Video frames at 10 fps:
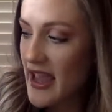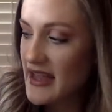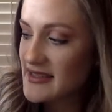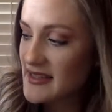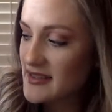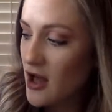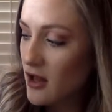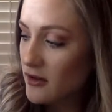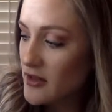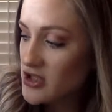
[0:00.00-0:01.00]
It says
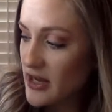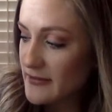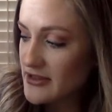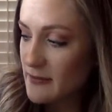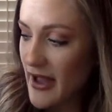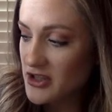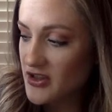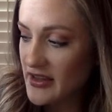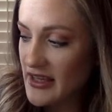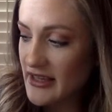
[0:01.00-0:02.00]
color the shapes to match
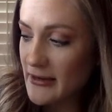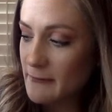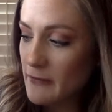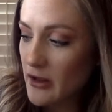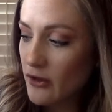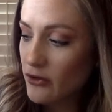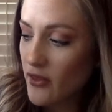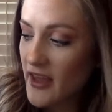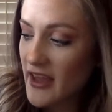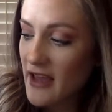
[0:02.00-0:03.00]
the key. So
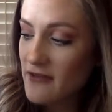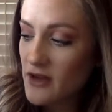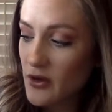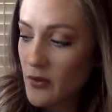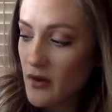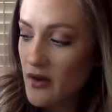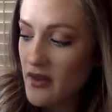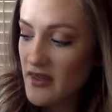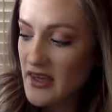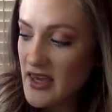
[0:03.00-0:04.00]
they gave you
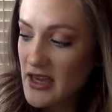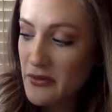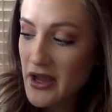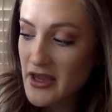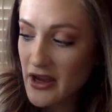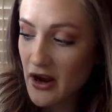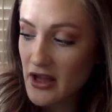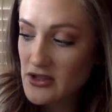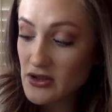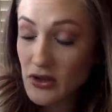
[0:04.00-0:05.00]
the key right here,
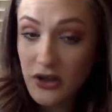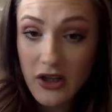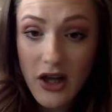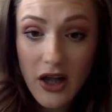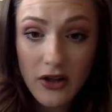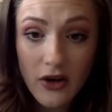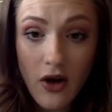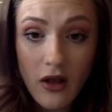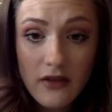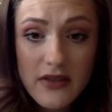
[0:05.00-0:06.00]
and so you're going to color
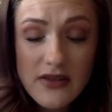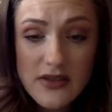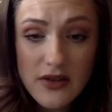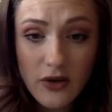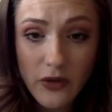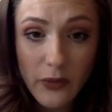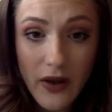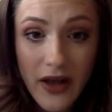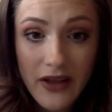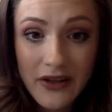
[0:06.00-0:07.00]
all of the circles. What
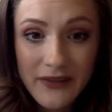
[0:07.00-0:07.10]
color?